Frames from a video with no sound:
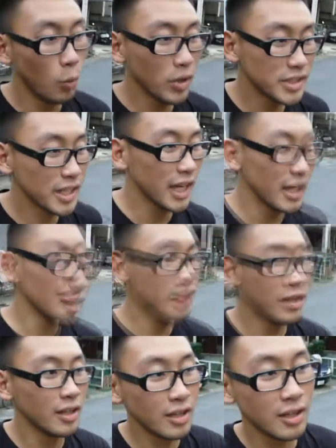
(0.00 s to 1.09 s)
Once again,
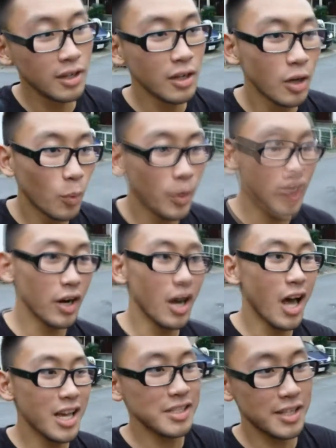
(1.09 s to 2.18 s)
we are
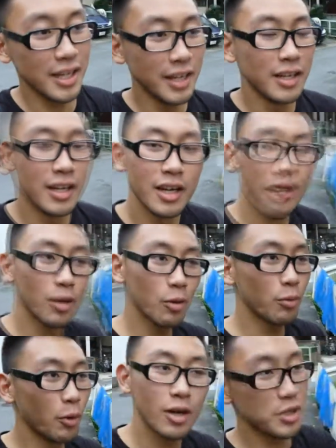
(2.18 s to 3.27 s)
lost in
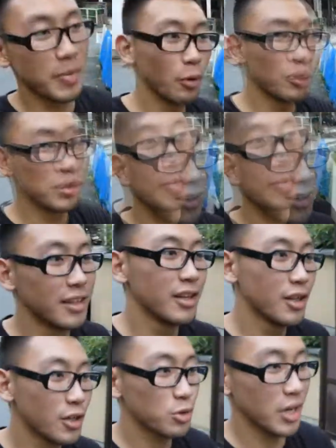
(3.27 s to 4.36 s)
rural Japan,
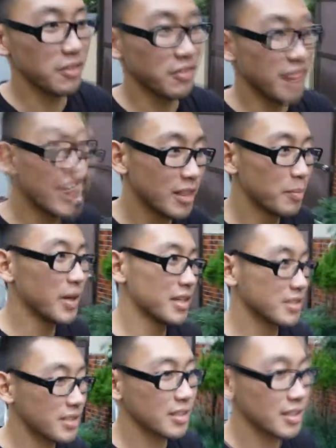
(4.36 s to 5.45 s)
trying to find the bus.